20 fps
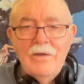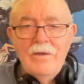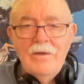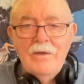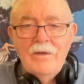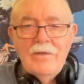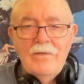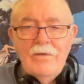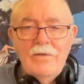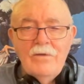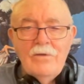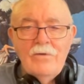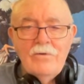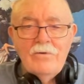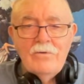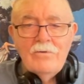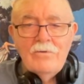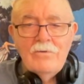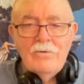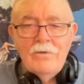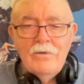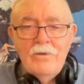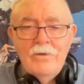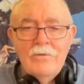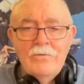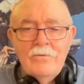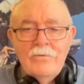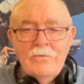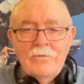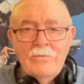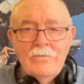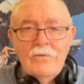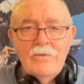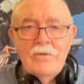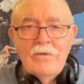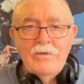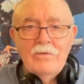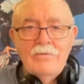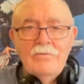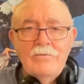And the article closes with
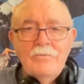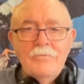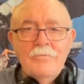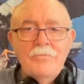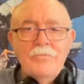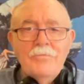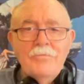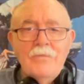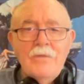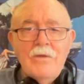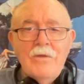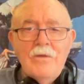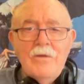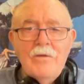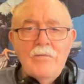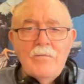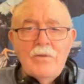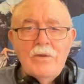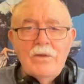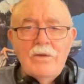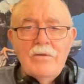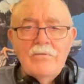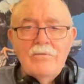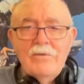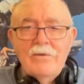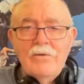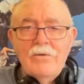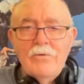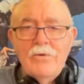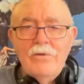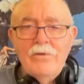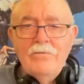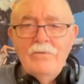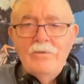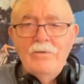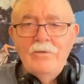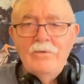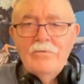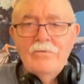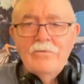this. But it is
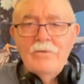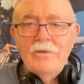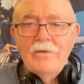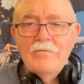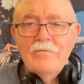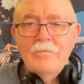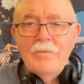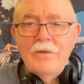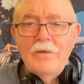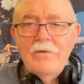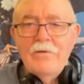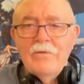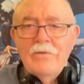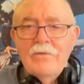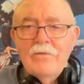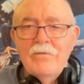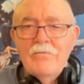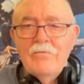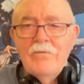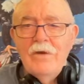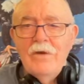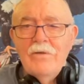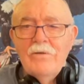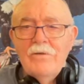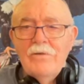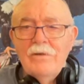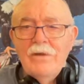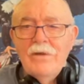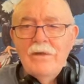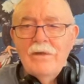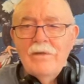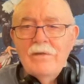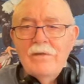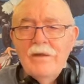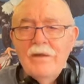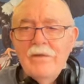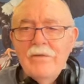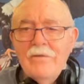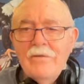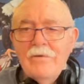increasingly transparent that von der Leyen
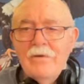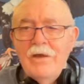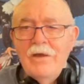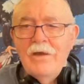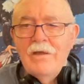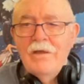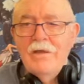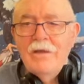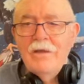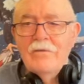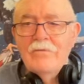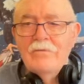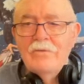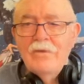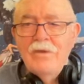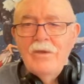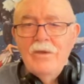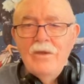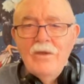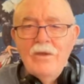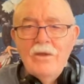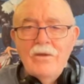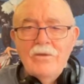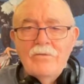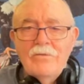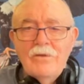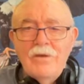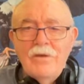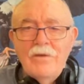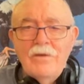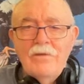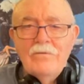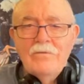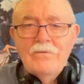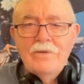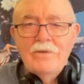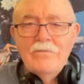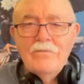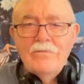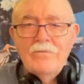and her allies are trying to
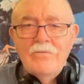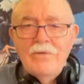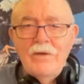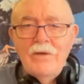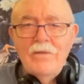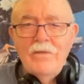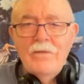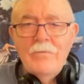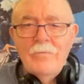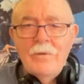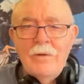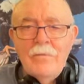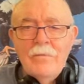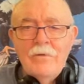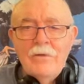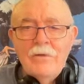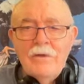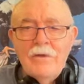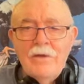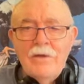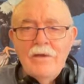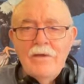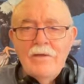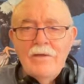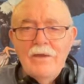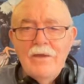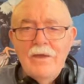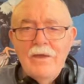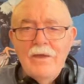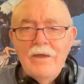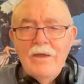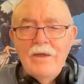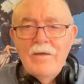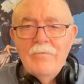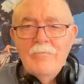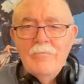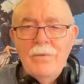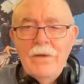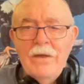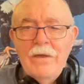justify in the public eye a
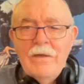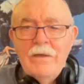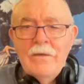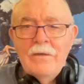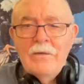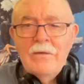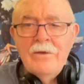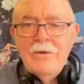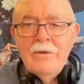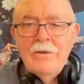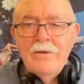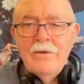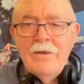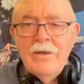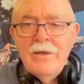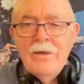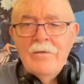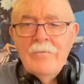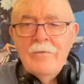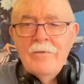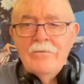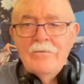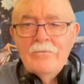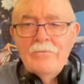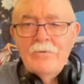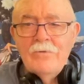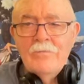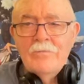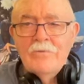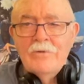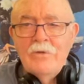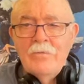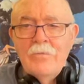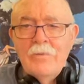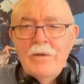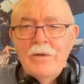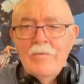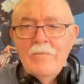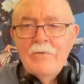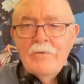ban on anonymous crypto
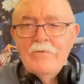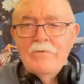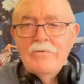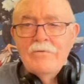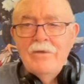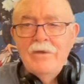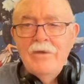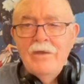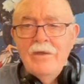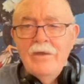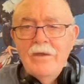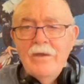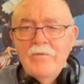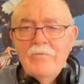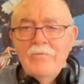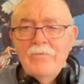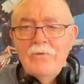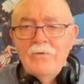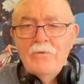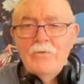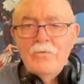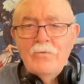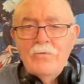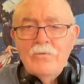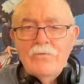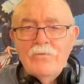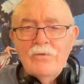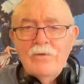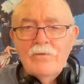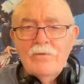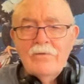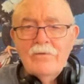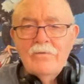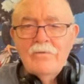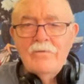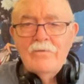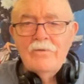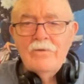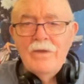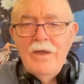payments and further restrictions
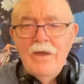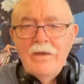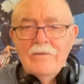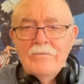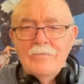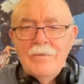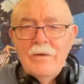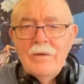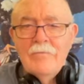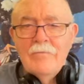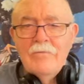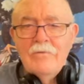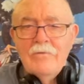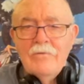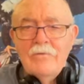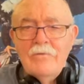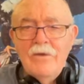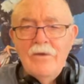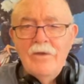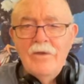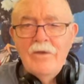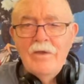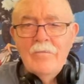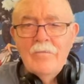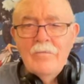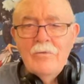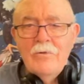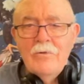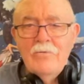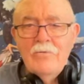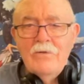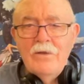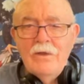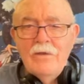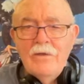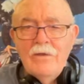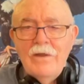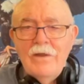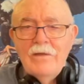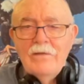on cash payments approved on
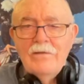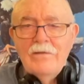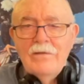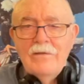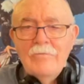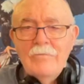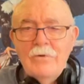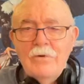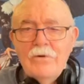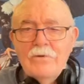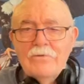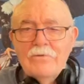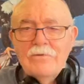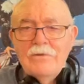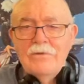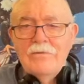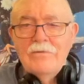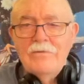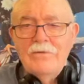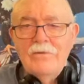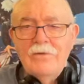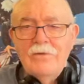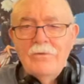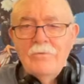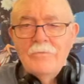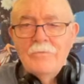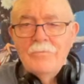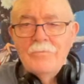19 March this year.